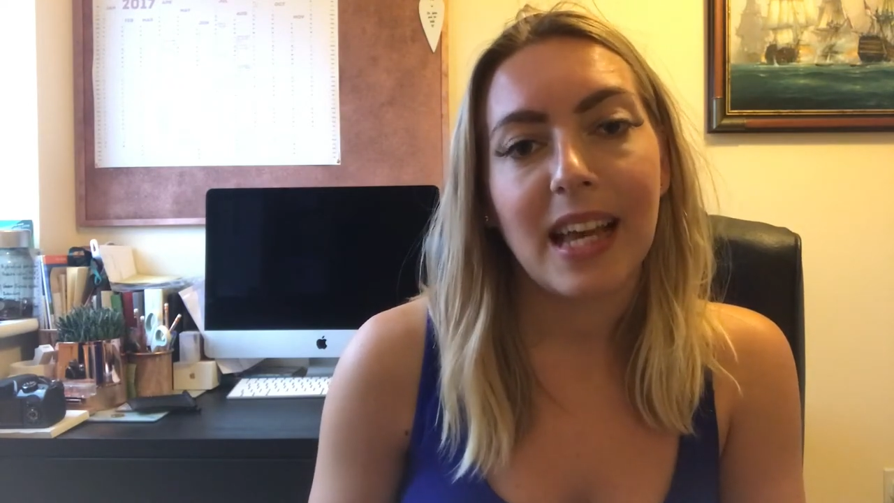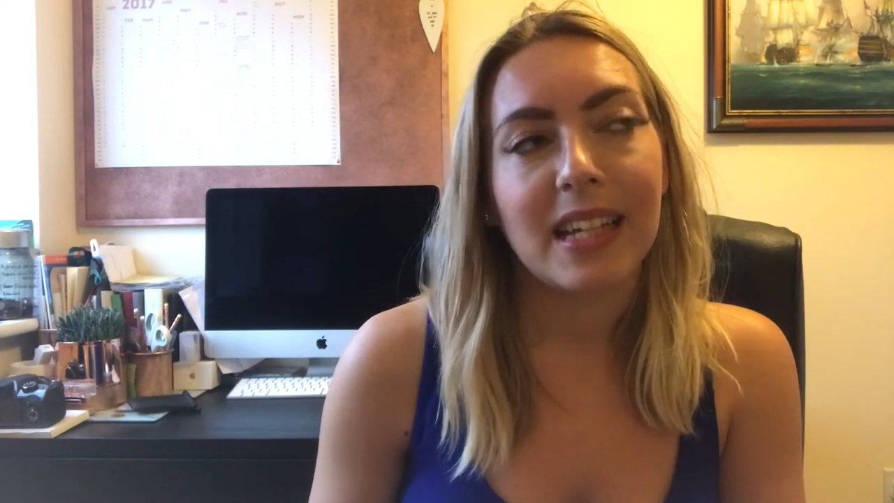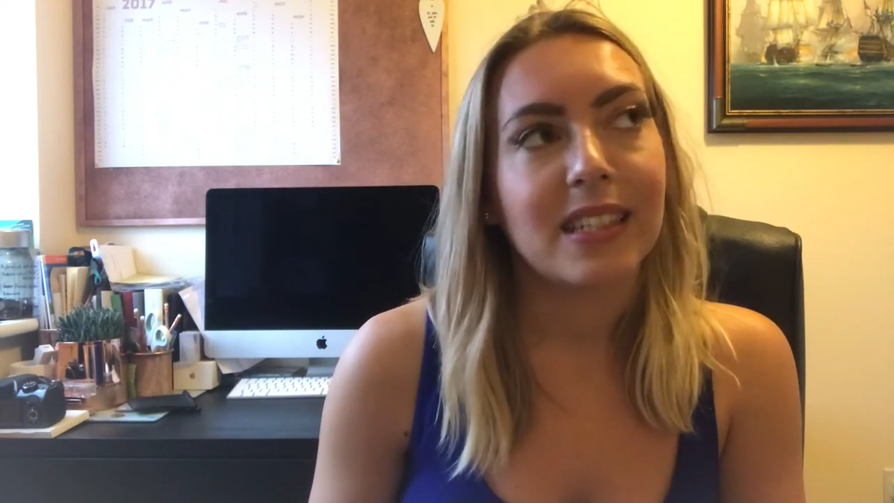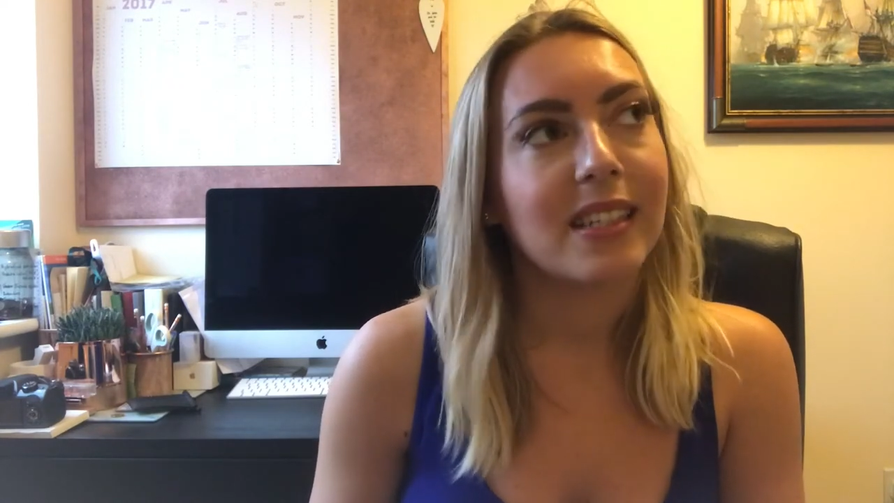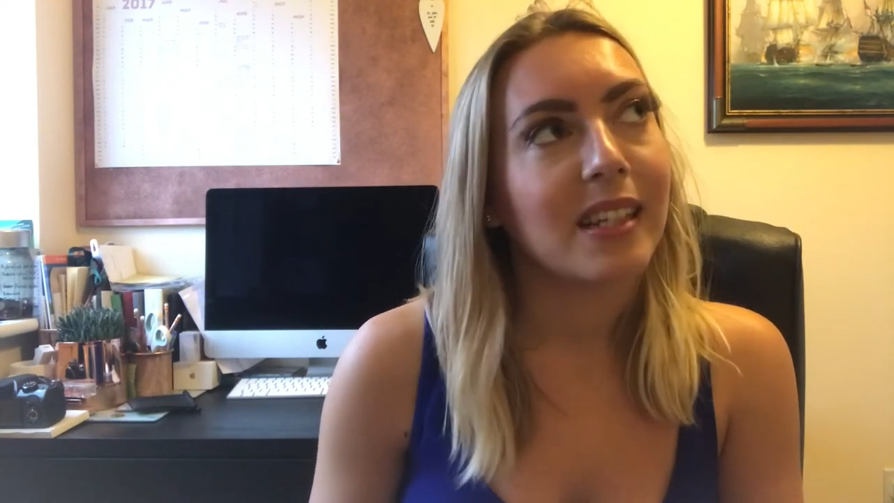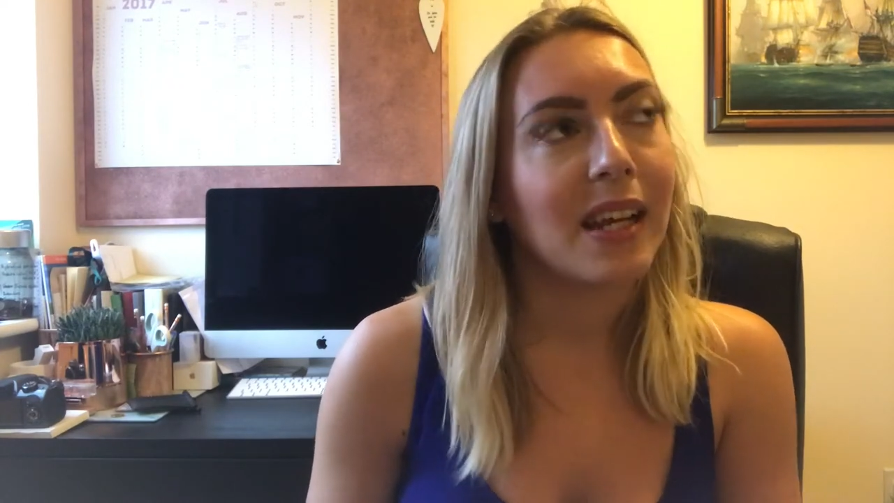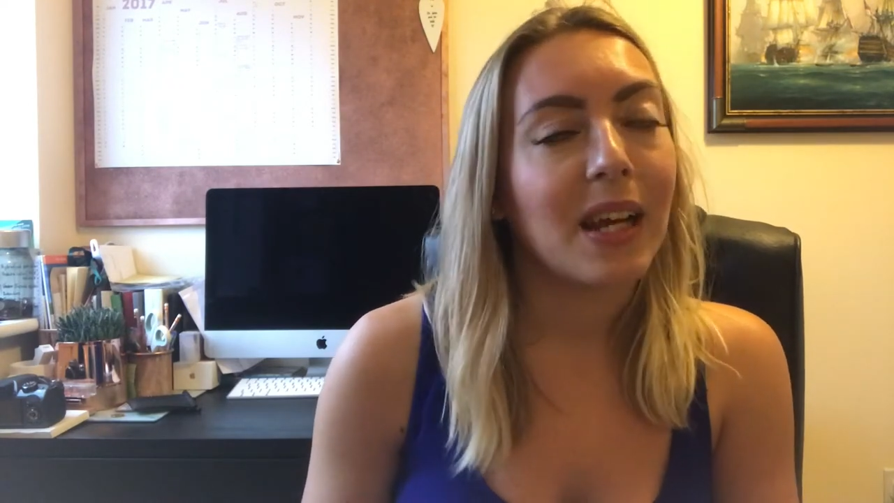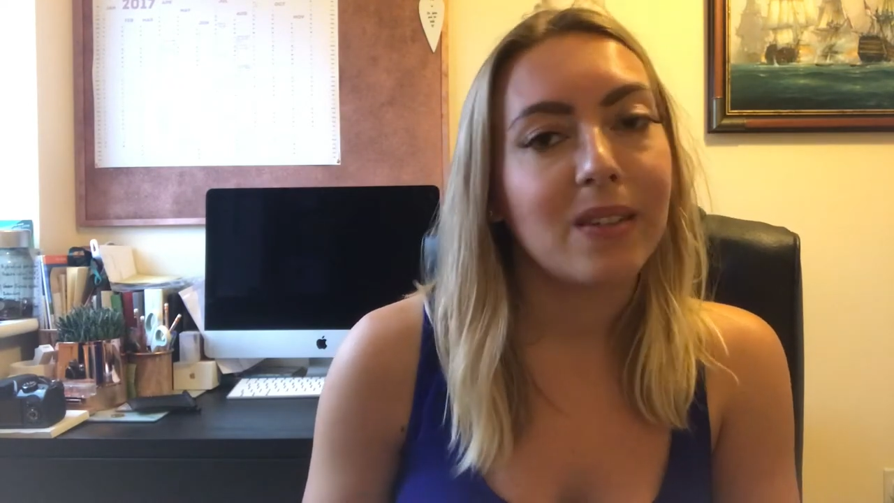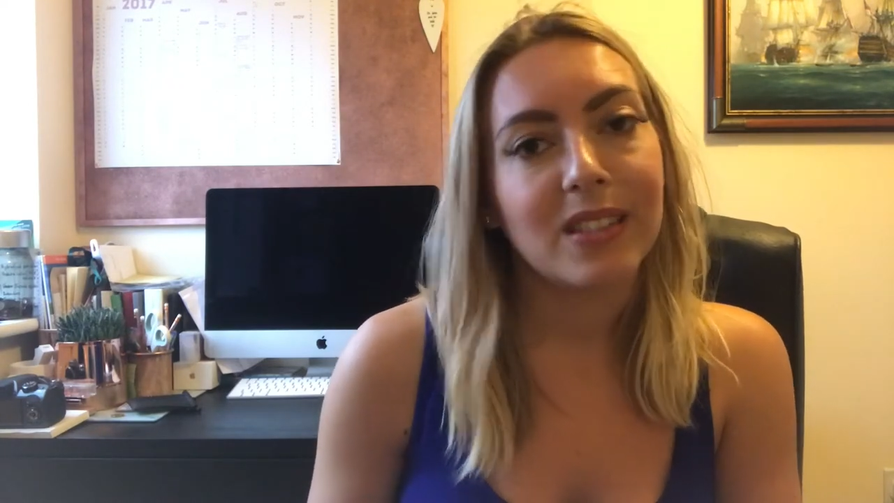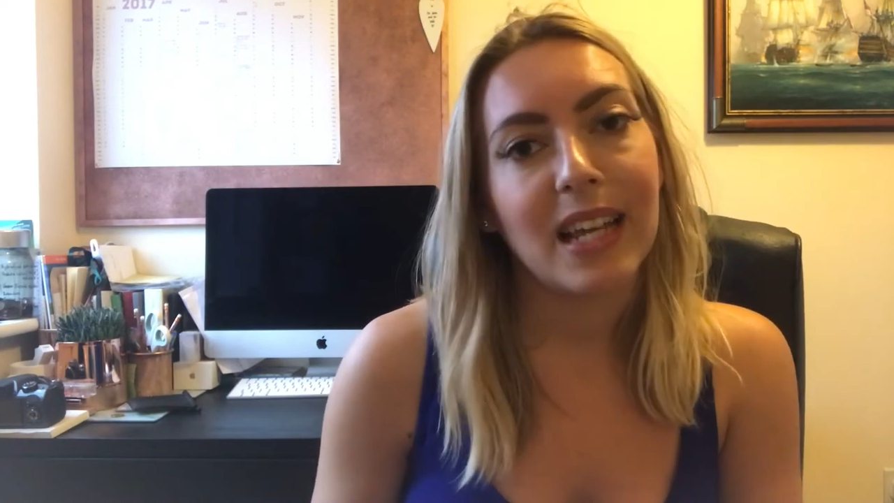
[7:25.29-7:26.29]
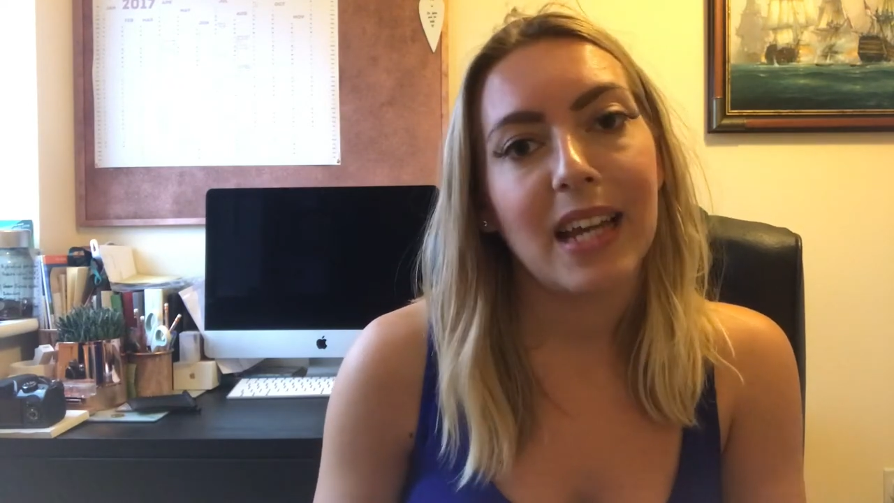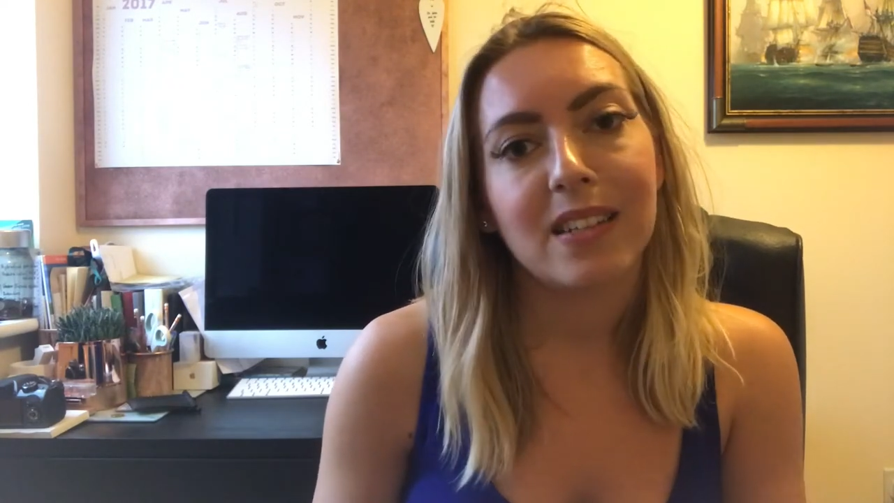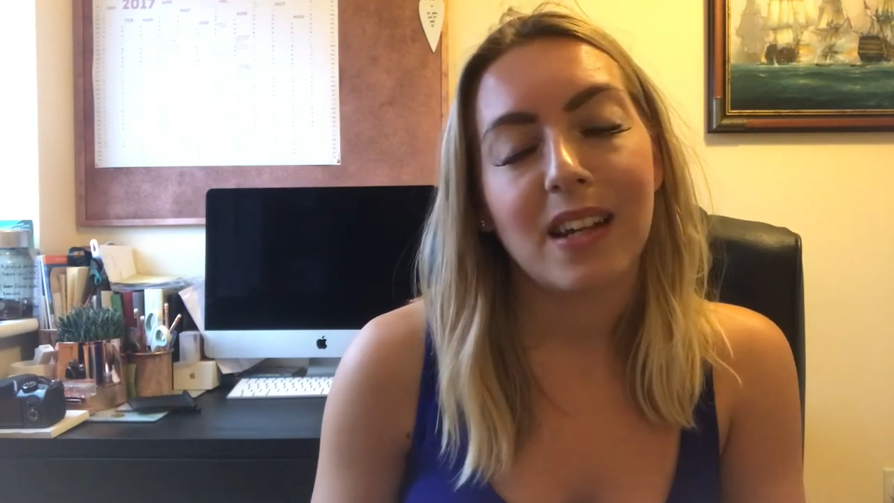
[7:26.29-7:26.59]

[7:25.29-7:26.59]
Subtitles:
And like I said,